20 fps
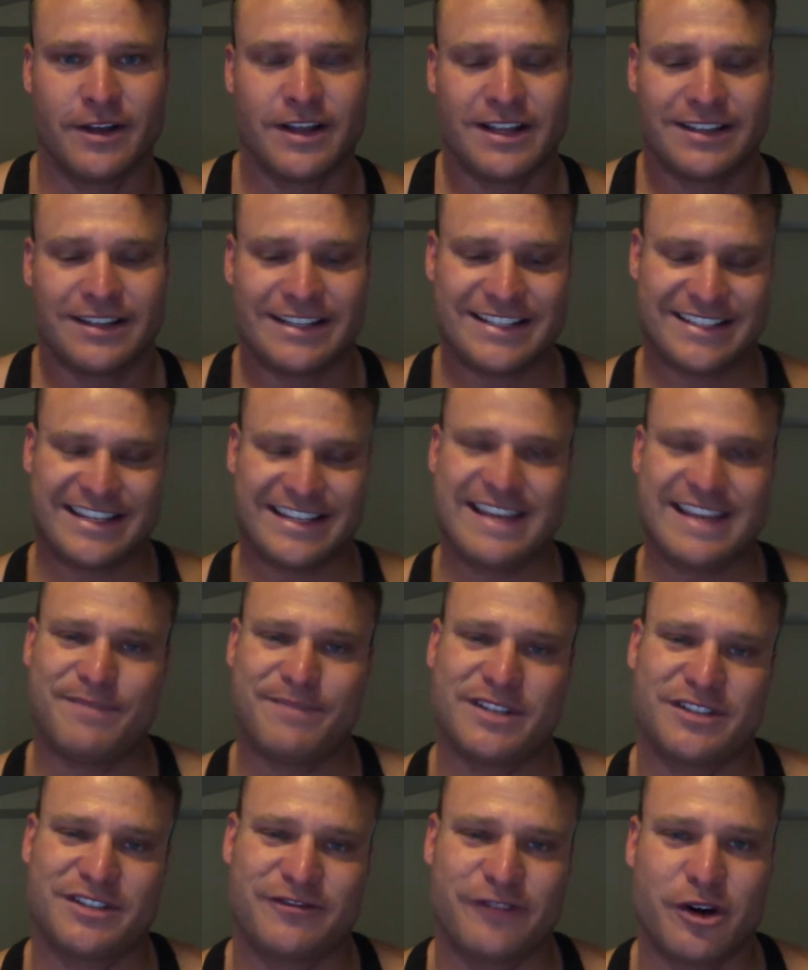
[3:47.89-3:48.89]
Let's keep
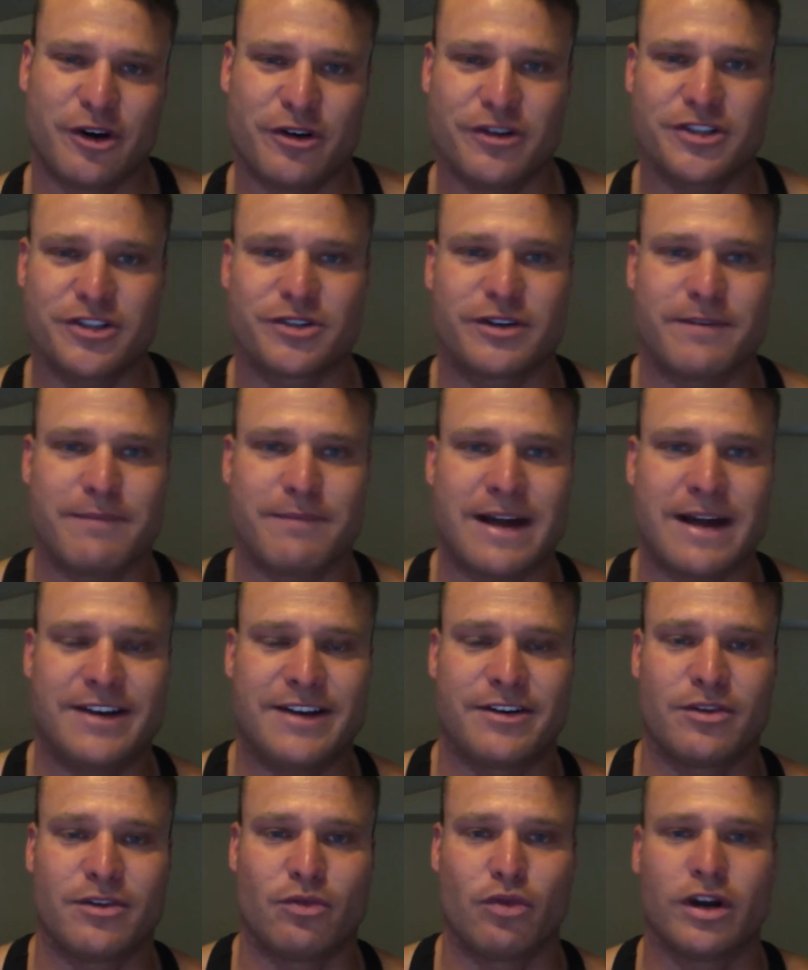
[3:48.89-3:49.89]
this photo as a reminder
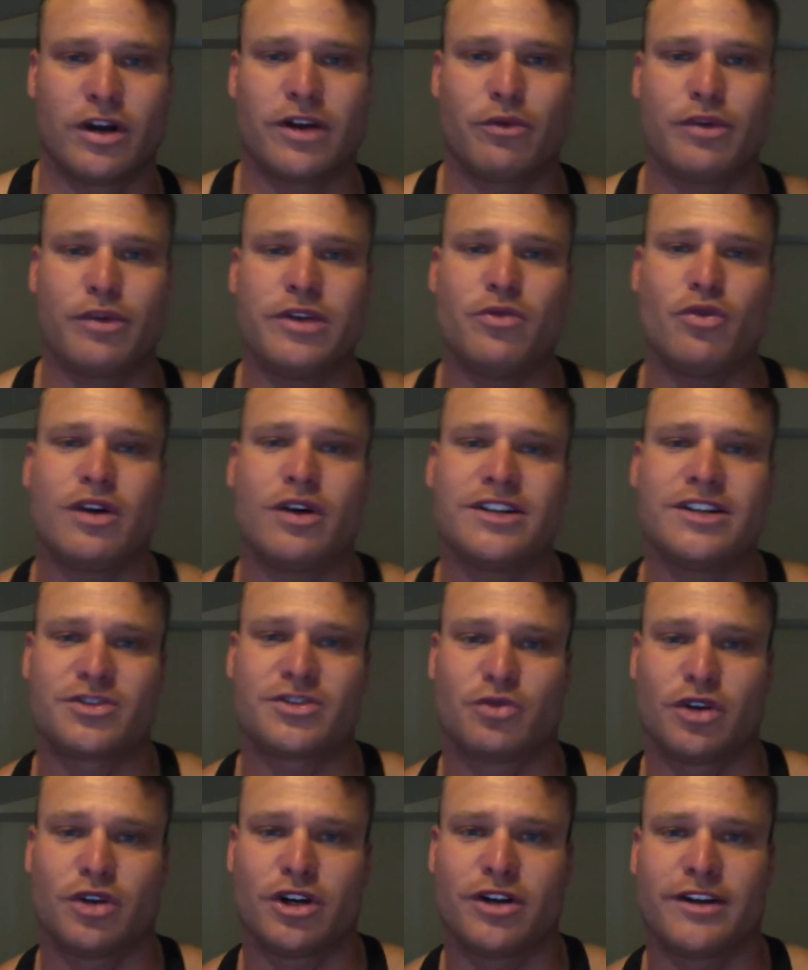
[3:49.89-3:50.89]
to where we once
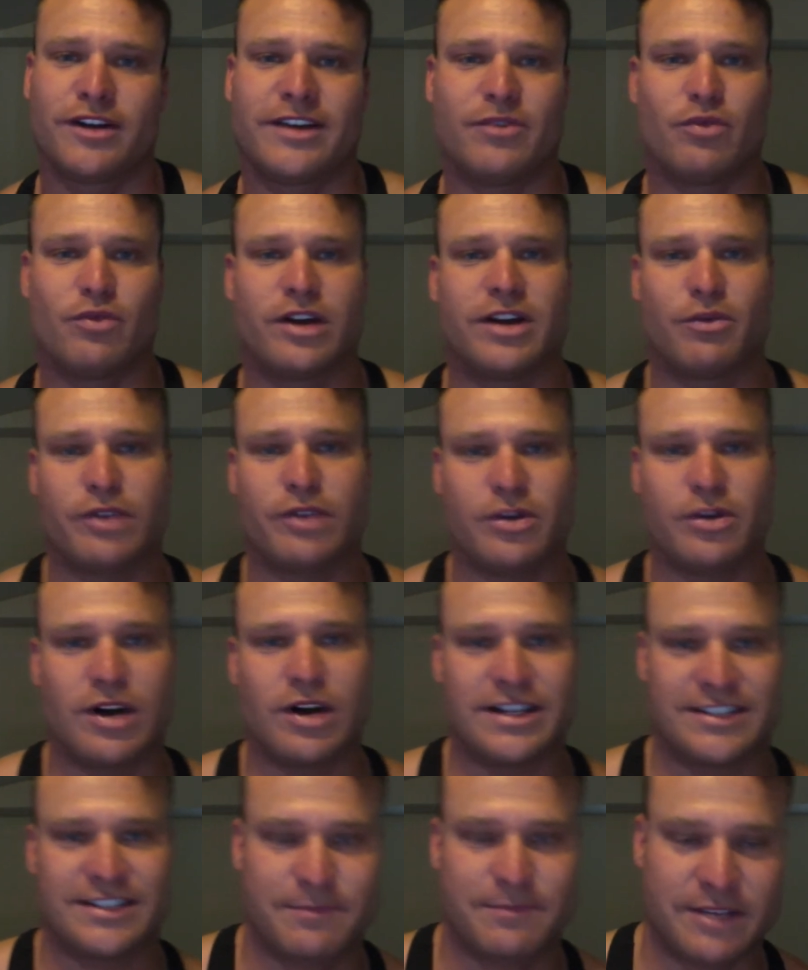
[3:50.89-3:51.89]
were and where we
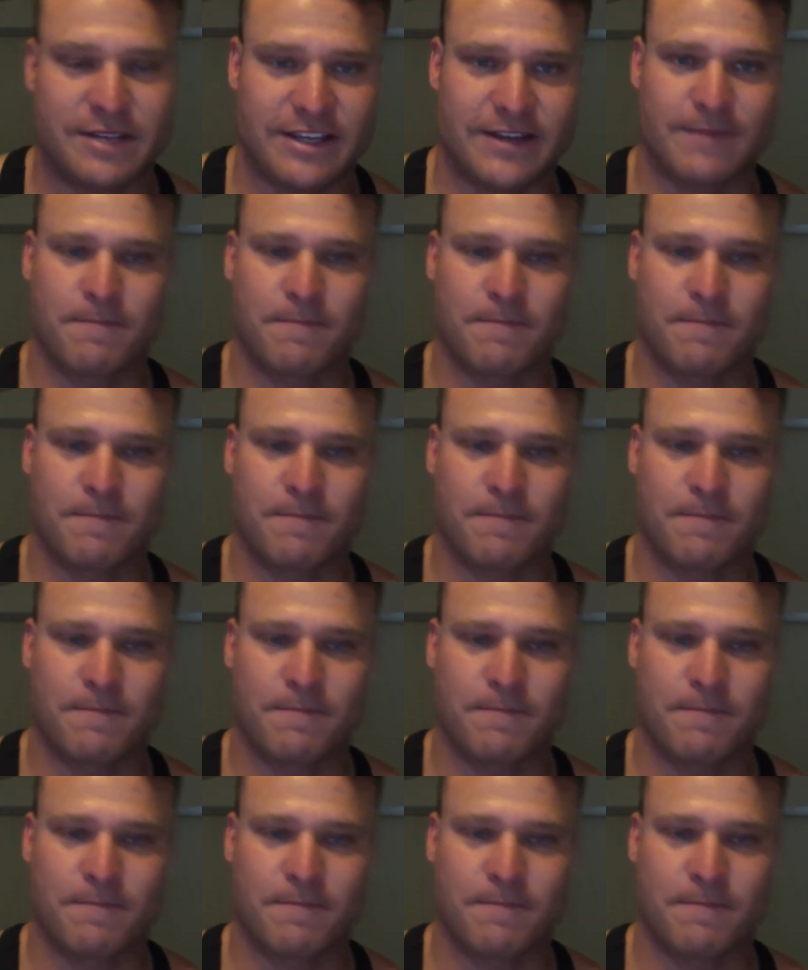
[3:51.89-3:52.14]
want to be.